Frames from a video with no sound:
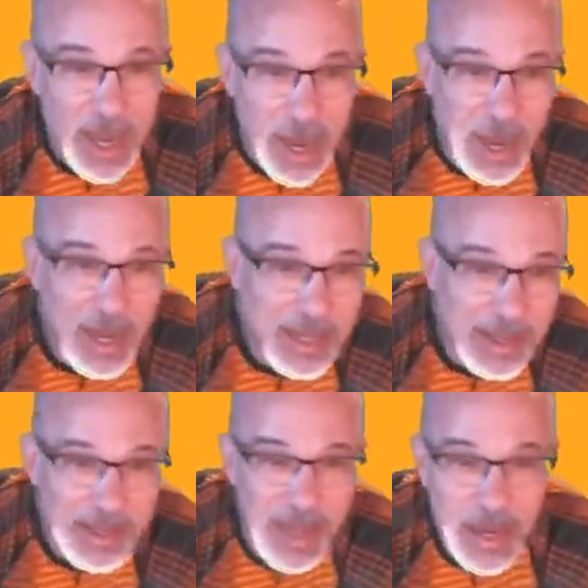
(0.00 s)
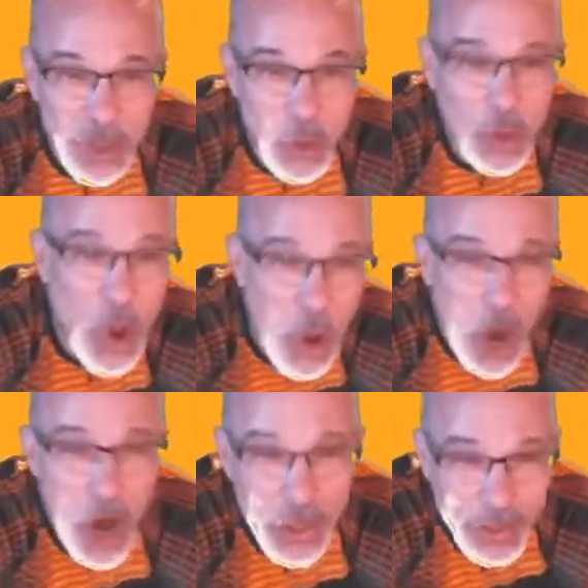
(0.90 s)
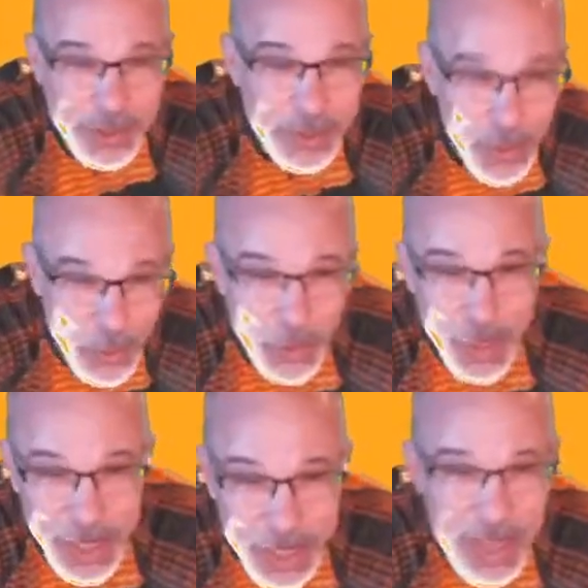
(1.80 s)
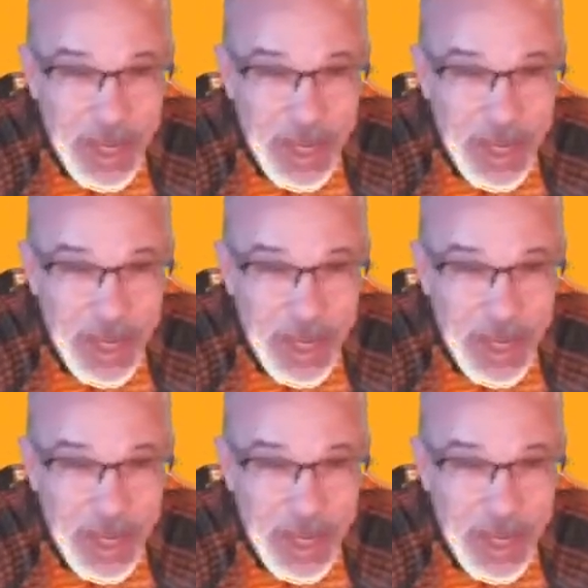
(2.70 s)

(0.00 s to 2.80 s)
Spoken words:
I don't know all the story,